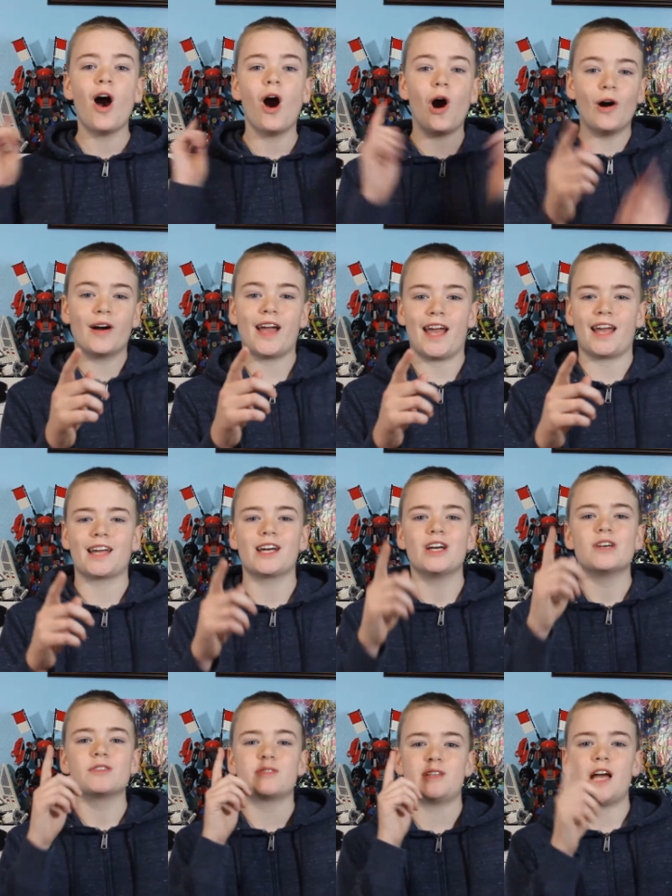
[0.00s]
Okay,
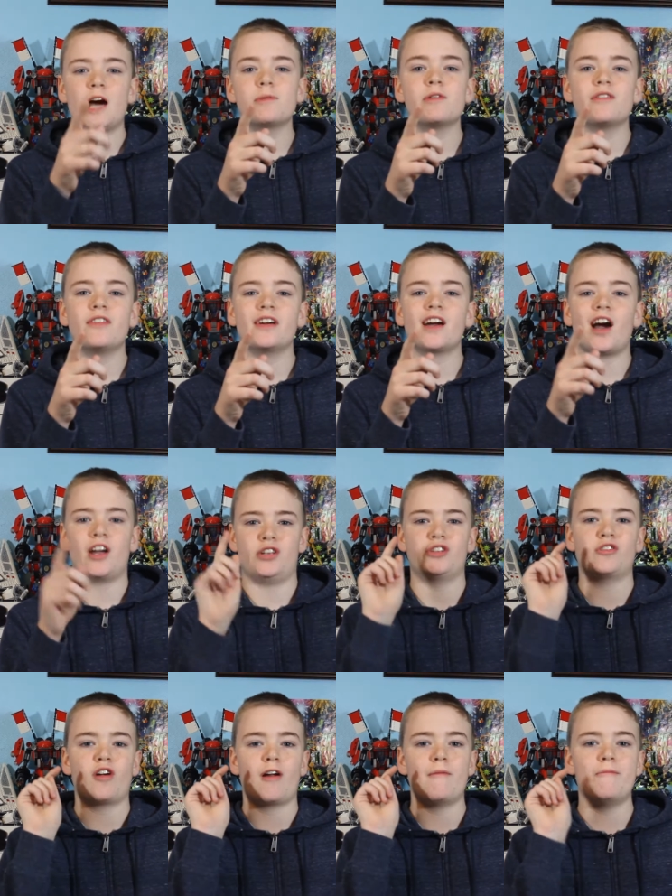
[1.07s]
so now moving on
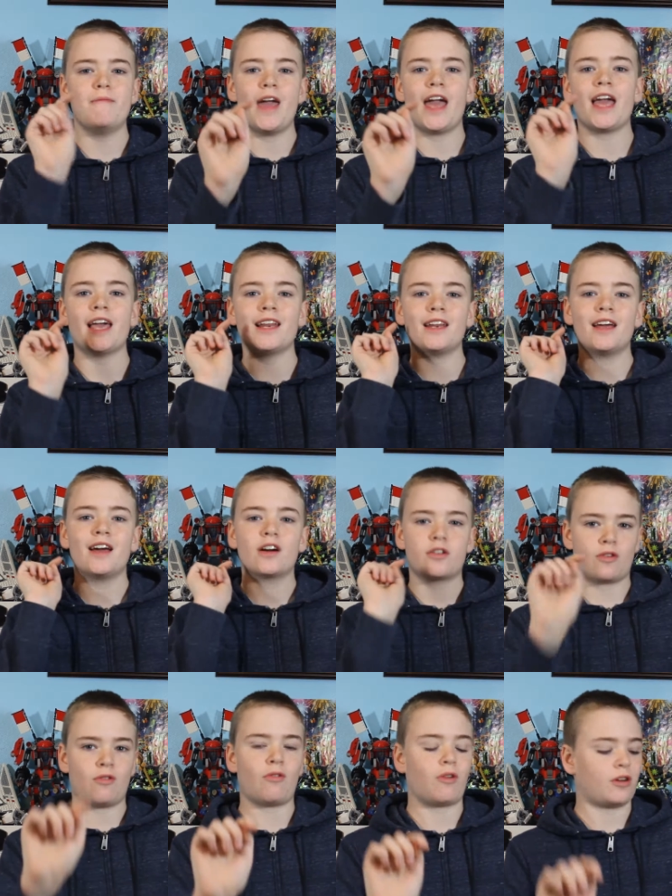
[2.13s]
to our main
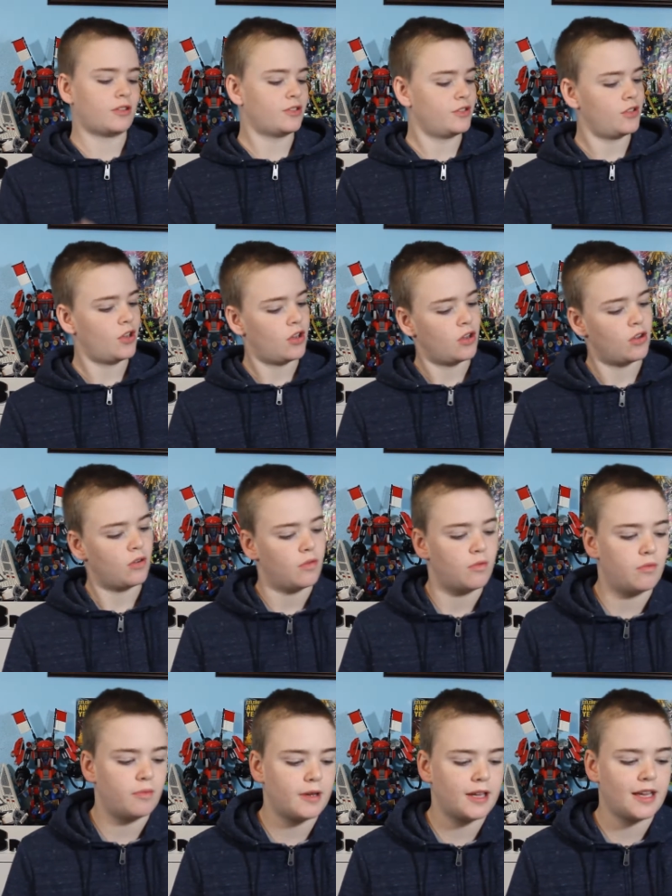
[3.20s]
course.
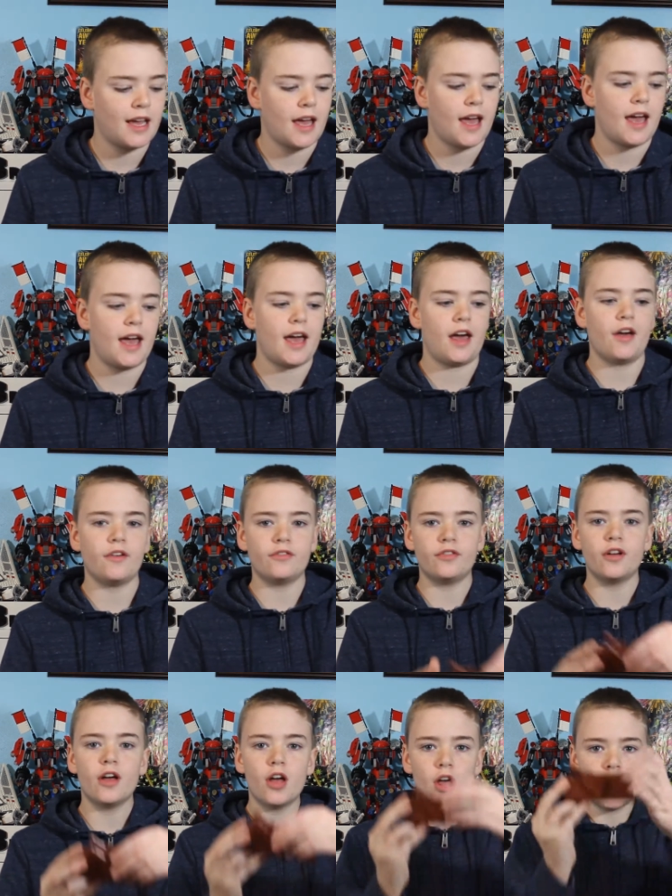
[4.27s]
We
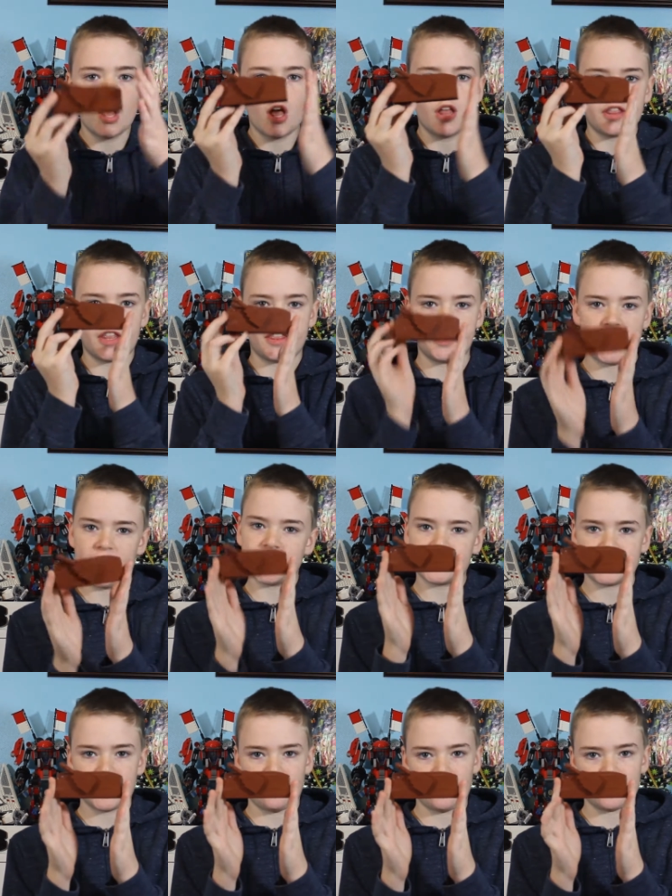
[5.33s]
have the
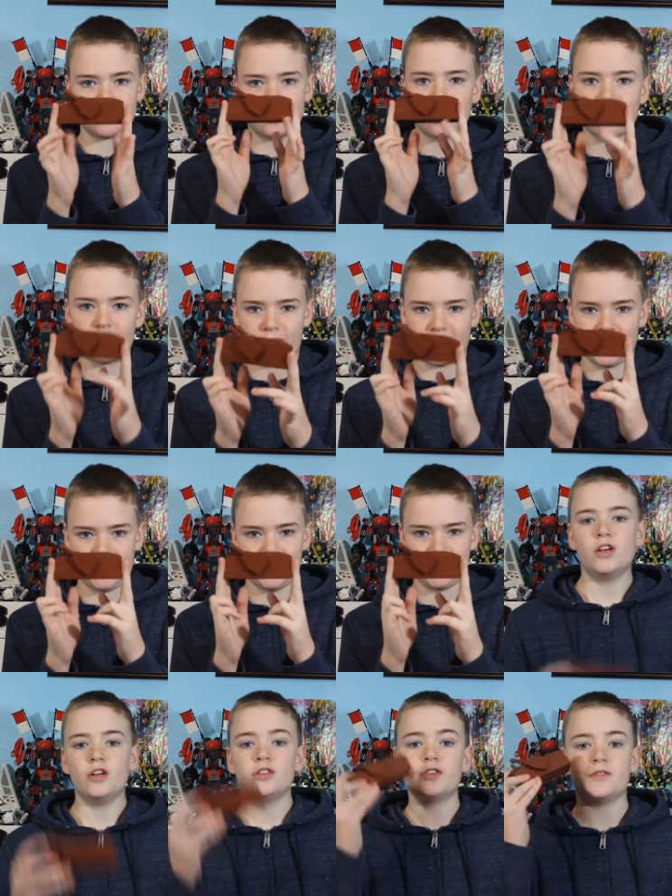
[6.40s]
Thanksgiving turkey.
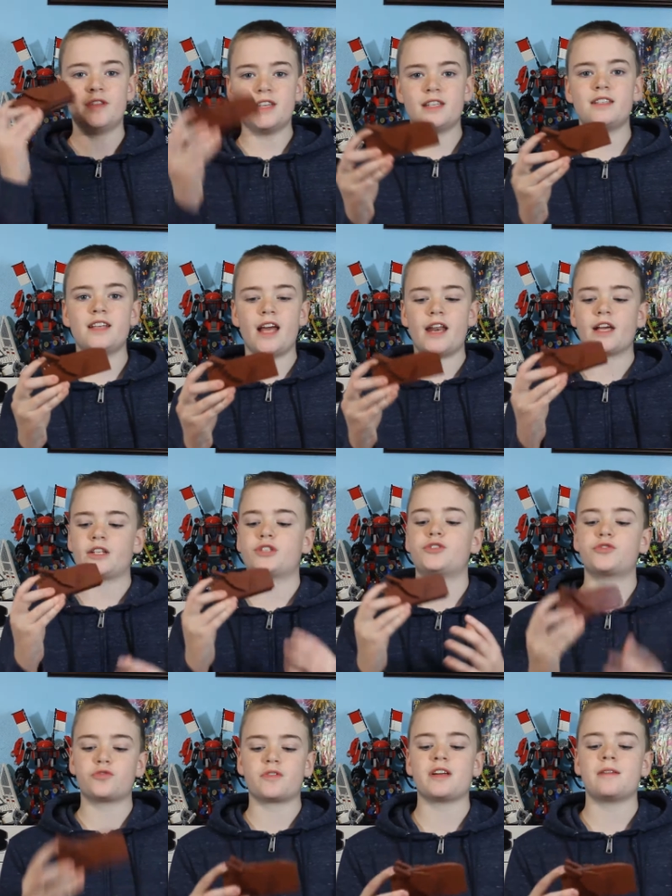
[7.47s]
So this is an
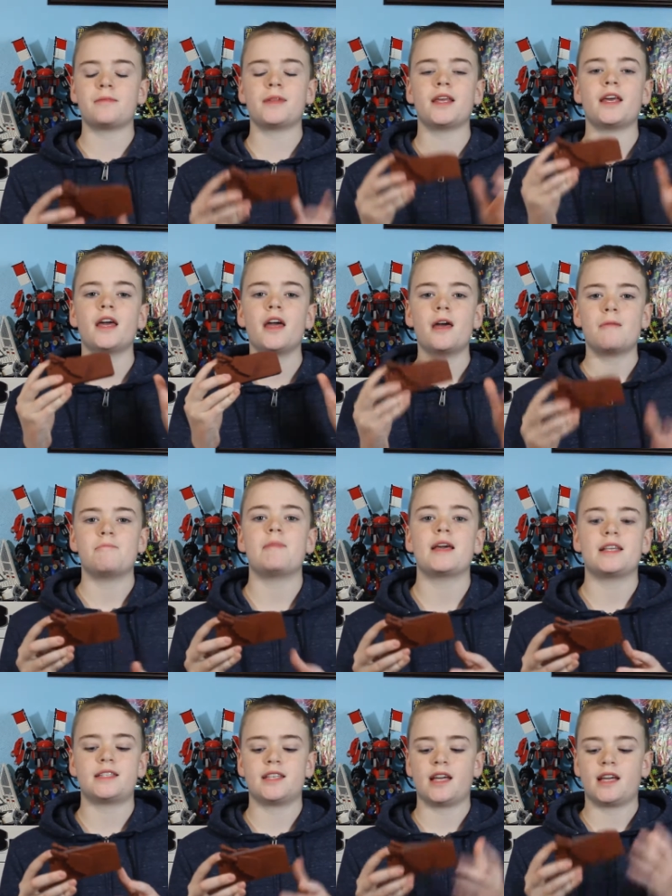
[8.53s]
extremely
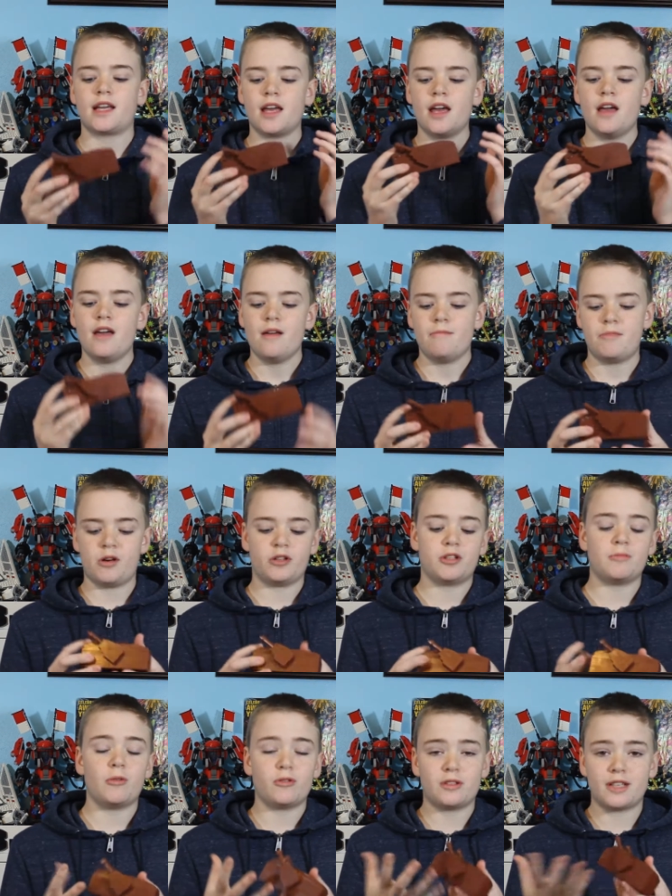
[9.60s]
basic build. The
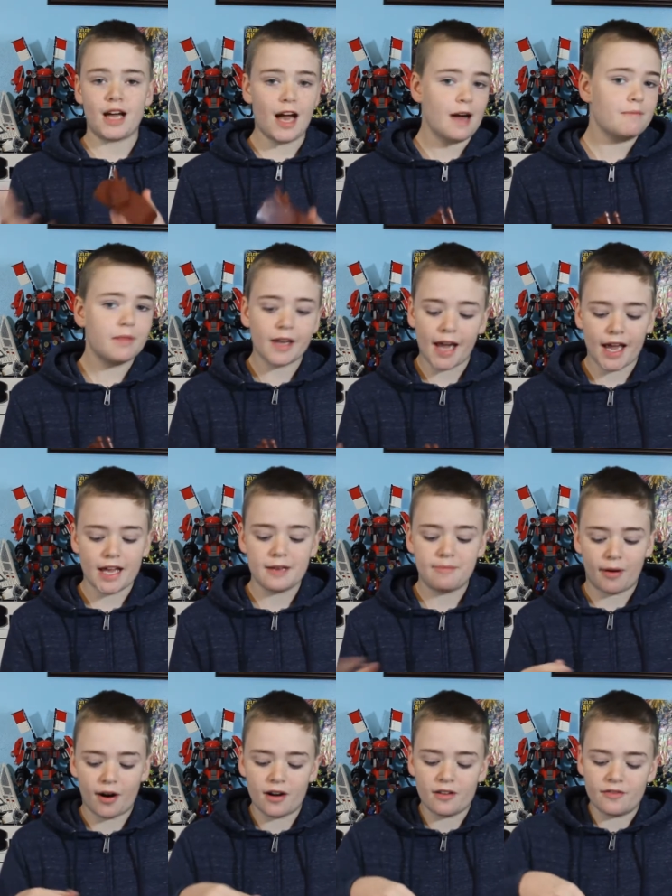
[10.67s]
most complicated
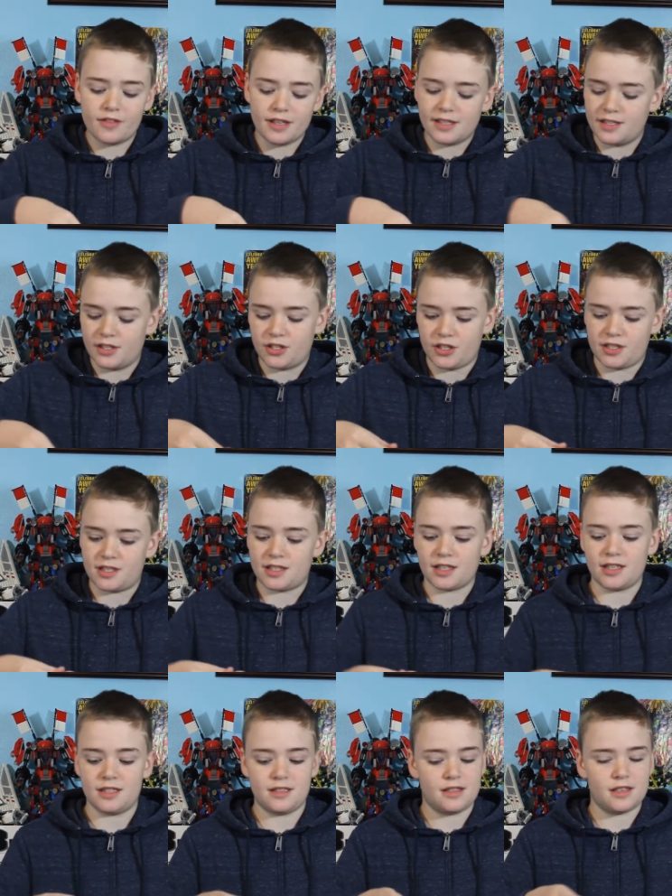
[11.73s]
part of this is just
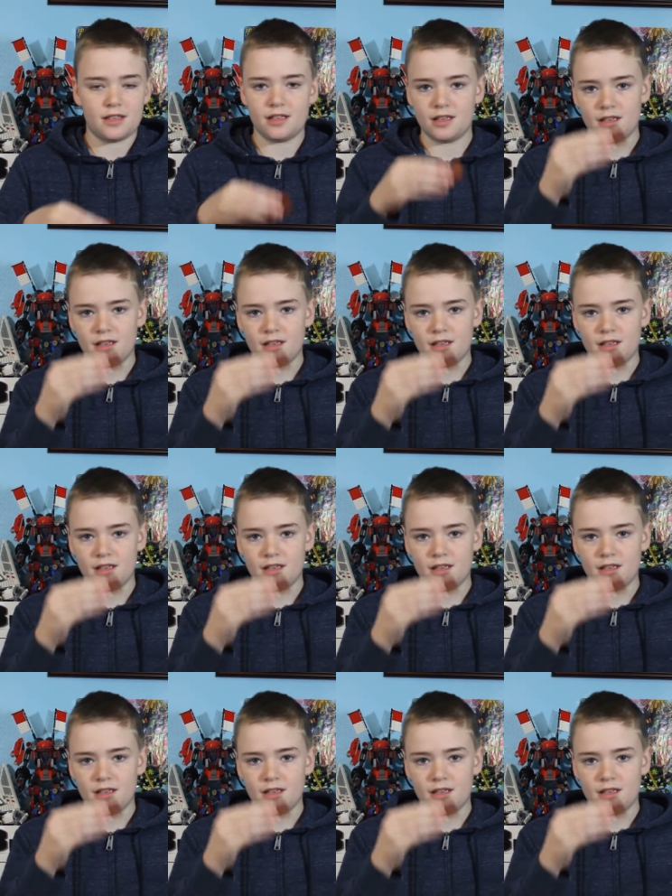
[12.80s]
these